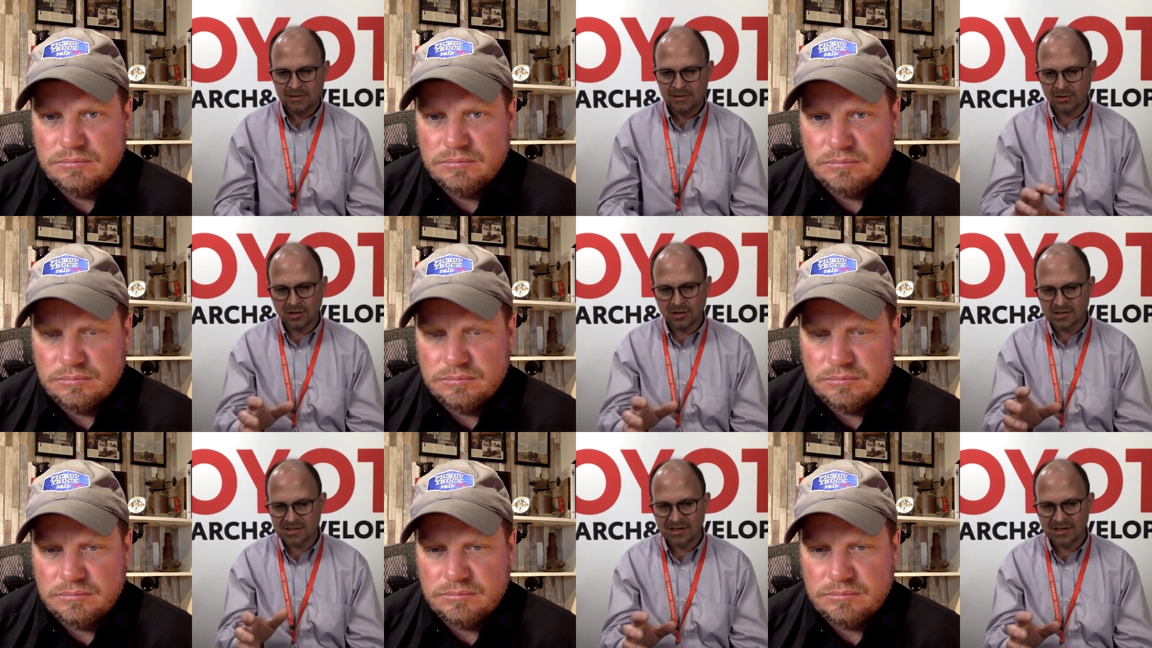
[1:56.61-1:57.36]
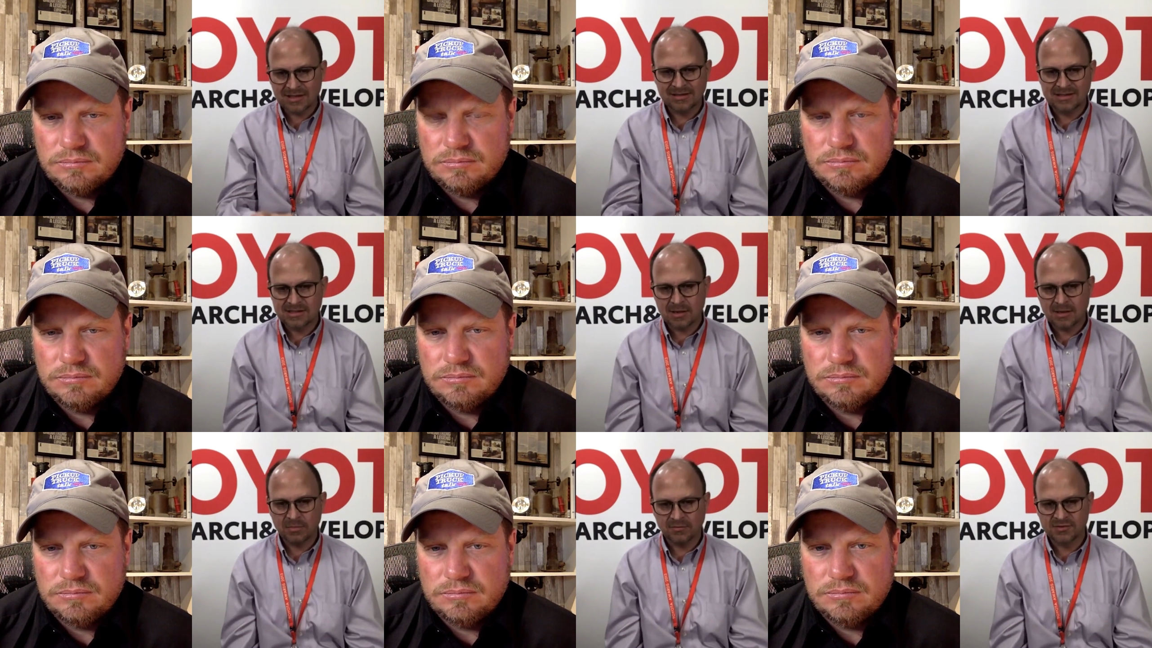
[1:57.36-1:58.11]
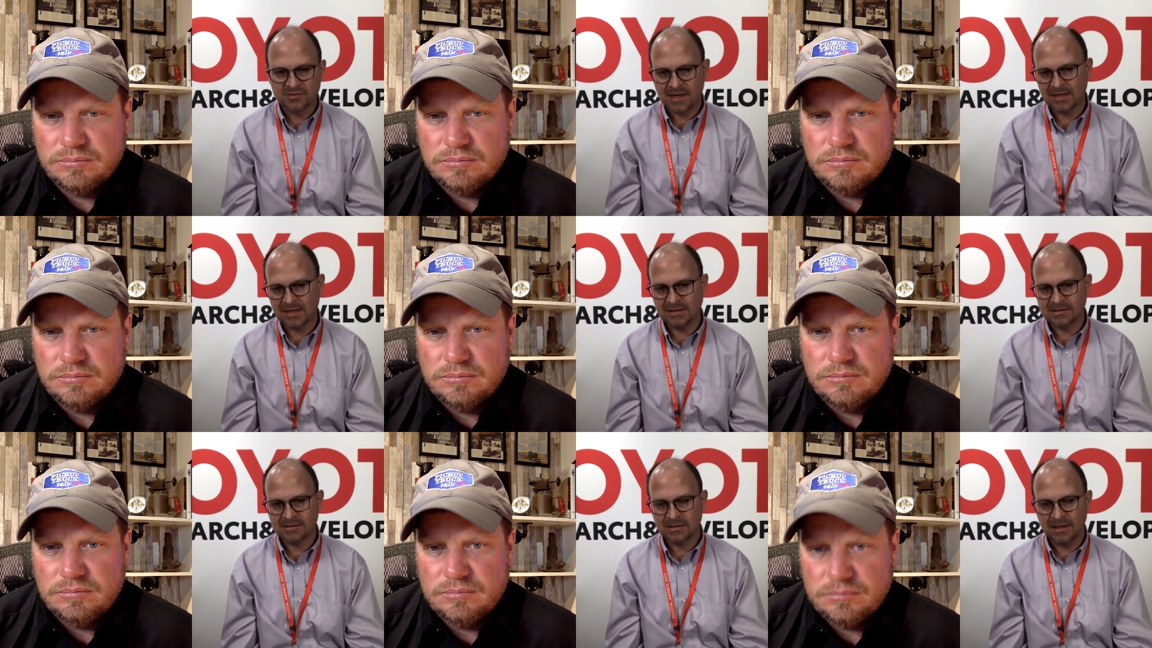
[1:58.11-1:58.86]
Speaker 1: You're going to select these type of
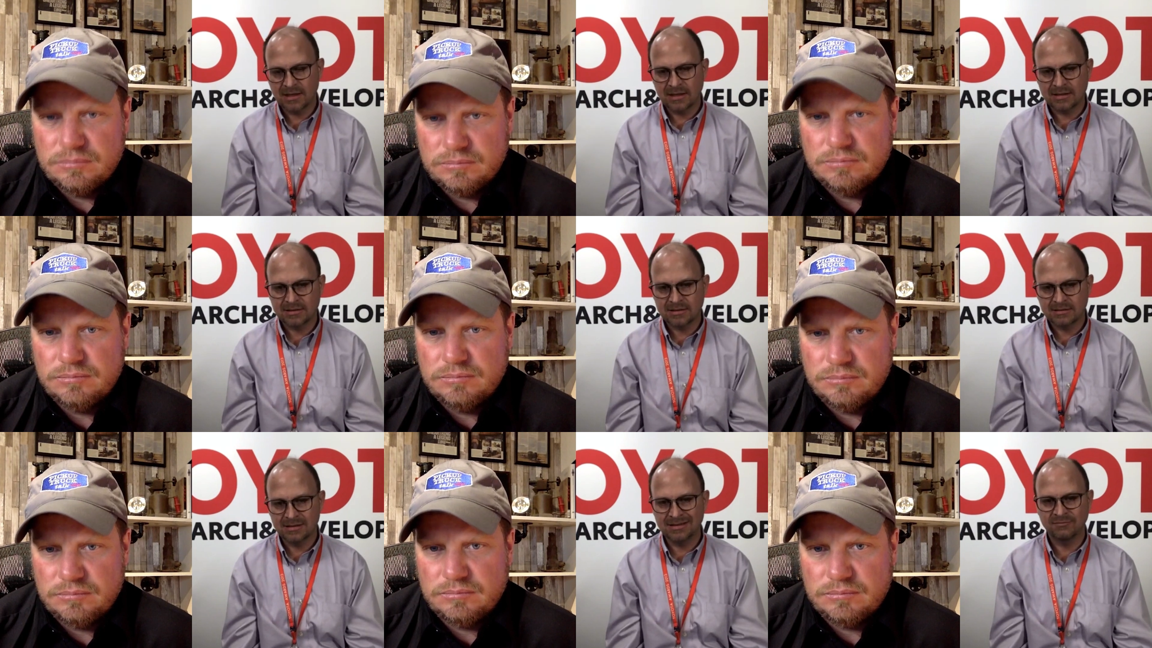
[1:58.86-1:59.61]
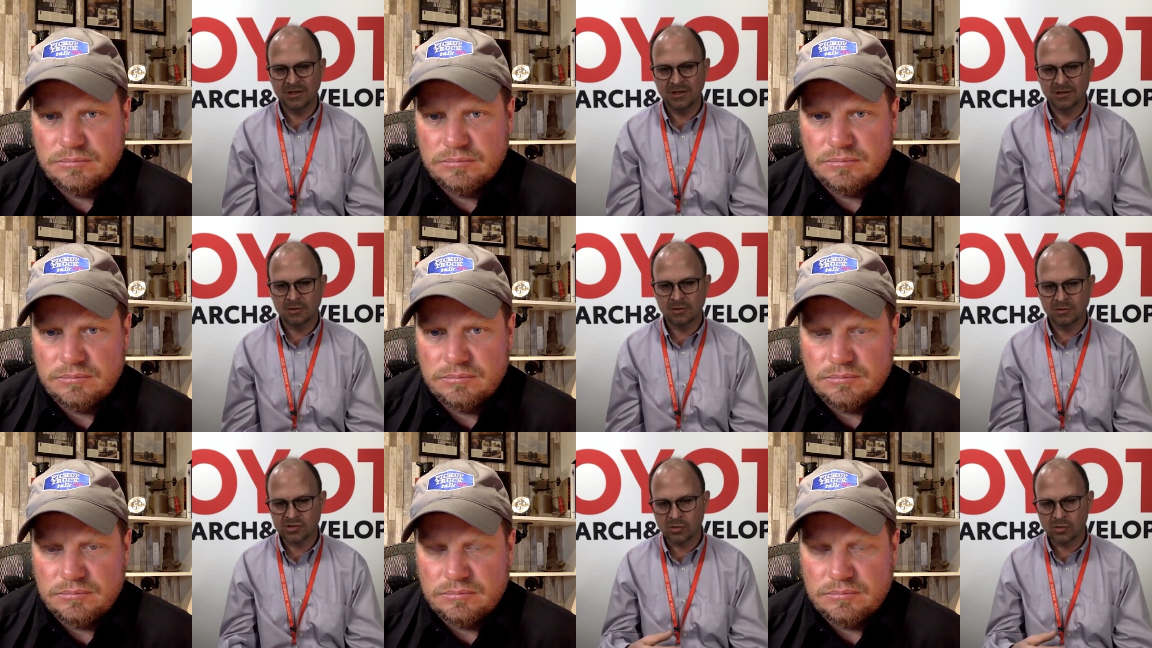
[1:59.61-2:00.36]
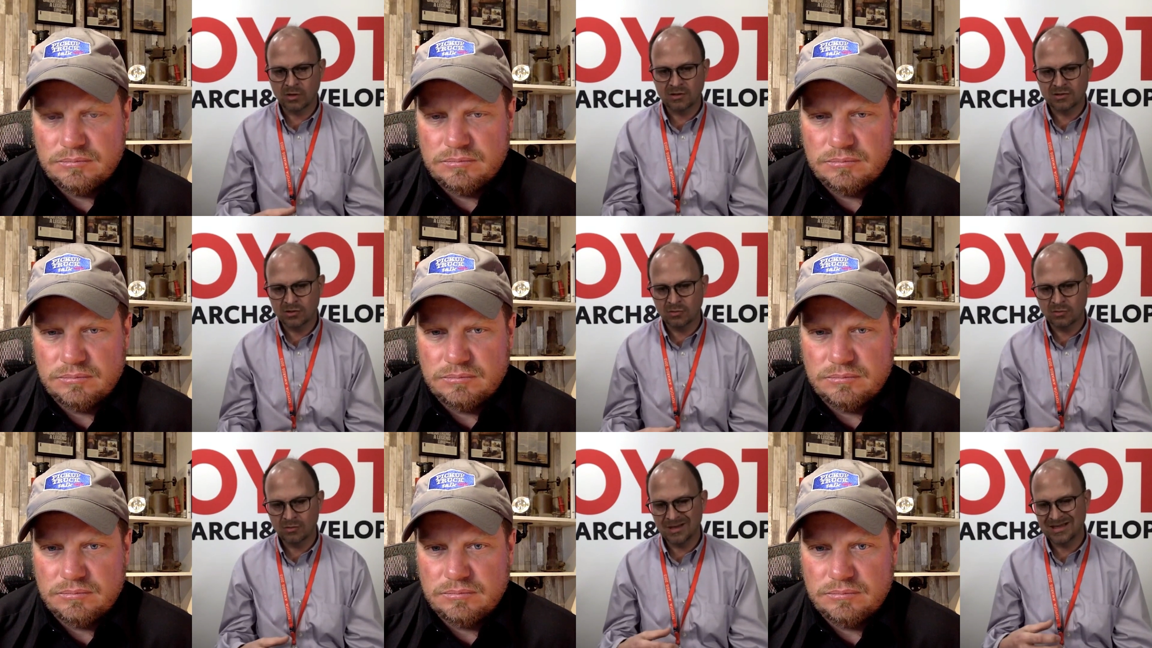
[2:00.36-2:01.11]
settings, and the vehicle is going
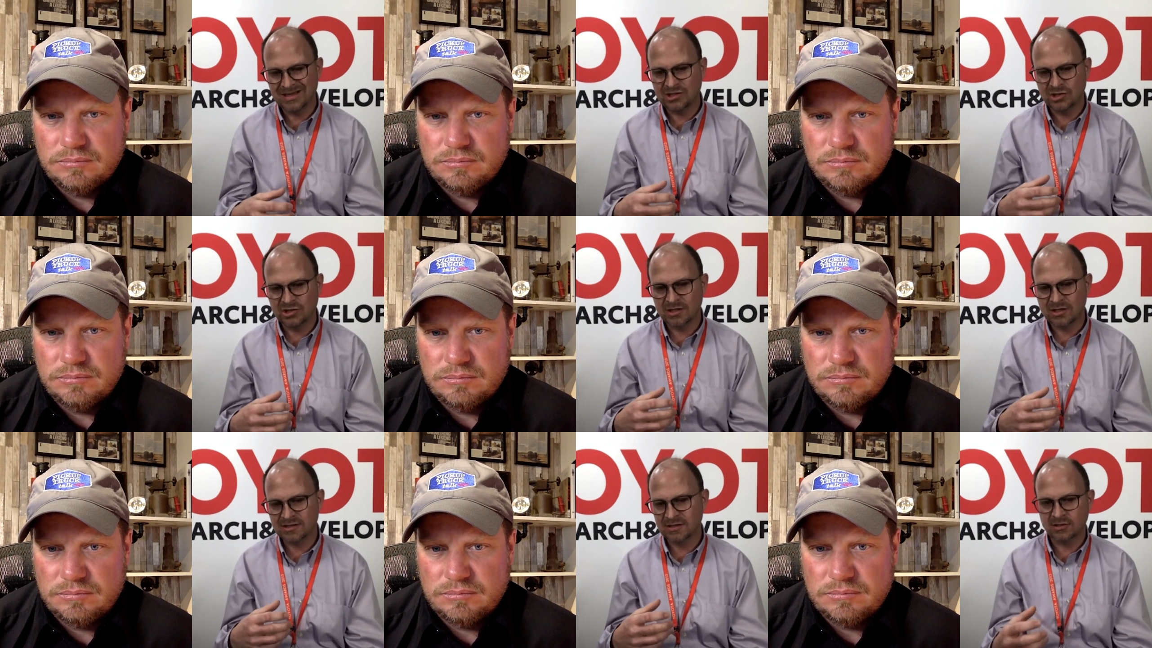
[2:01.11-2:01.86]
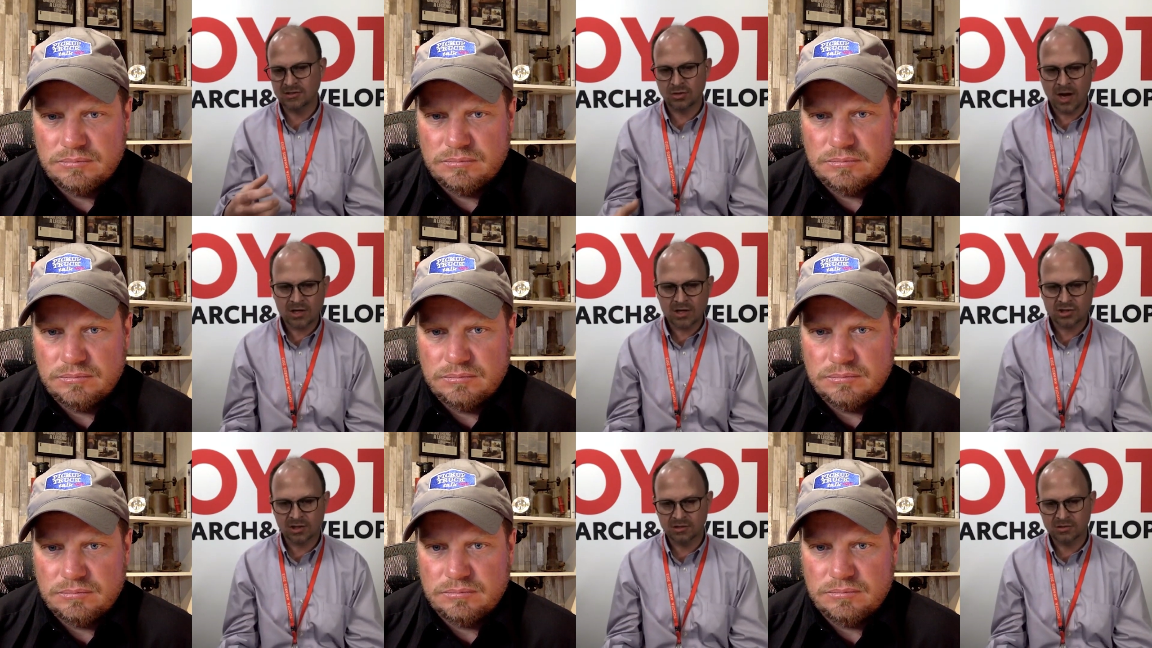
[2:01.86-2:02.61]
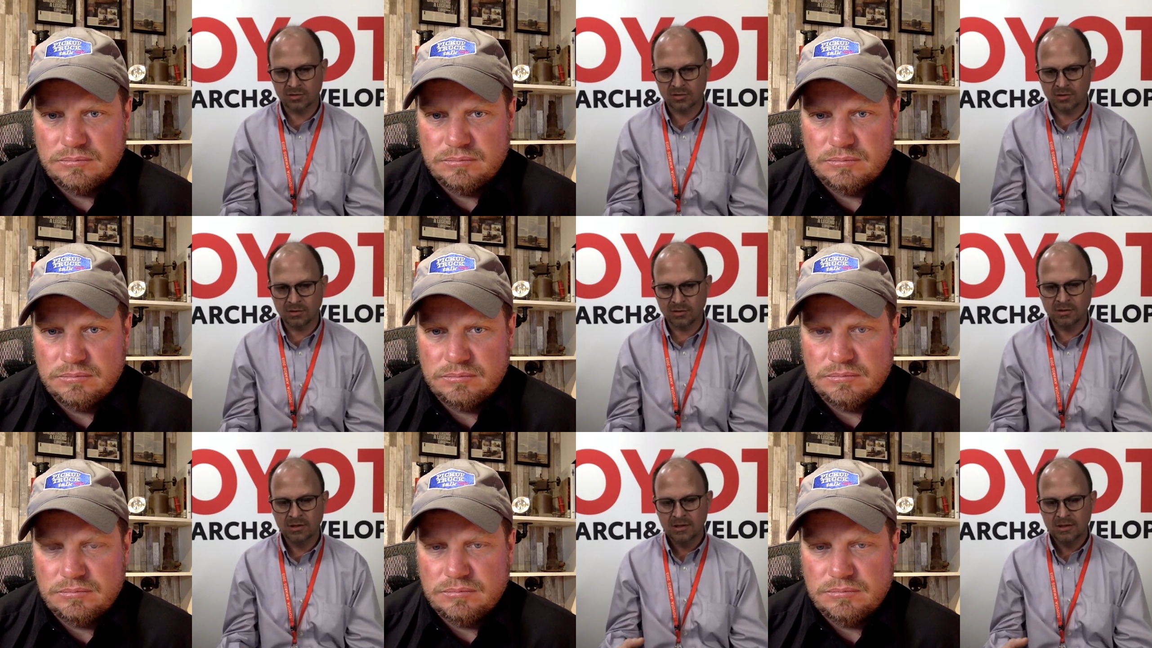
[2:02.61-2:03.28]
to adjust the traction control